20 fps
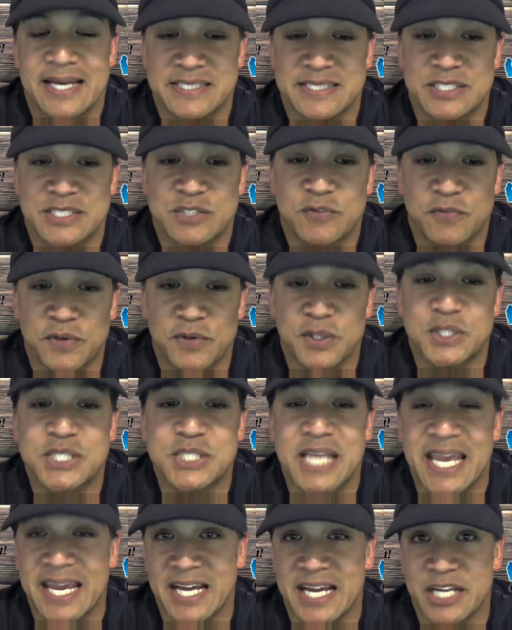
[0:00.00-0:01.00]
its first
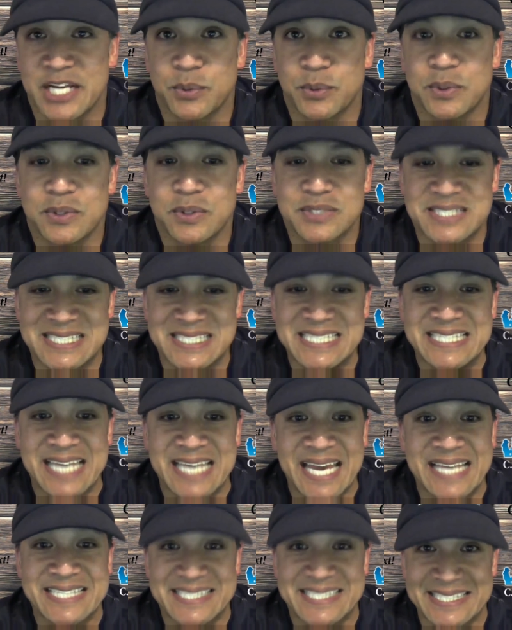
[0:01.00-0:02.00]
annual
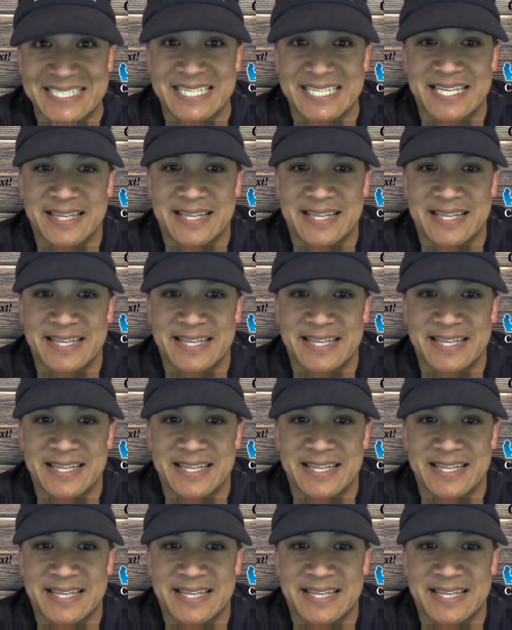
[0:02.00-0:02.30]
CKC,